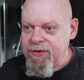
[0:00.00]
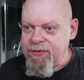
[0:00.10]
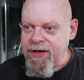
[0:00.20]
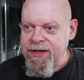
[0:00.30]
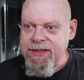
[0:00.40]

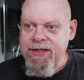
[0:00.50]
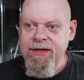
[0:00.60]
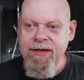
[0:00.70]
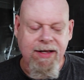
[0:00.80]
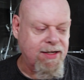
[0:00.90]
Right,
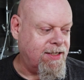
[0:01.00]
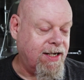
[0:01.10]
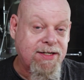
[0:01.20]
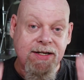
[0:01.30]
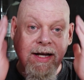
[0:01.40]
that's
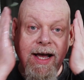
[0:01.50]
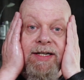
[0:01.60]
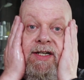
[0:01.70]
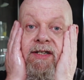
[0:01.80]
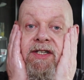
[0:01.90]

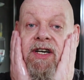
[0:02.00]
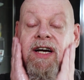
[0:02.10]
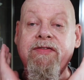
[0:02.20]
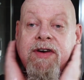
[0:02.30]
excellent shave.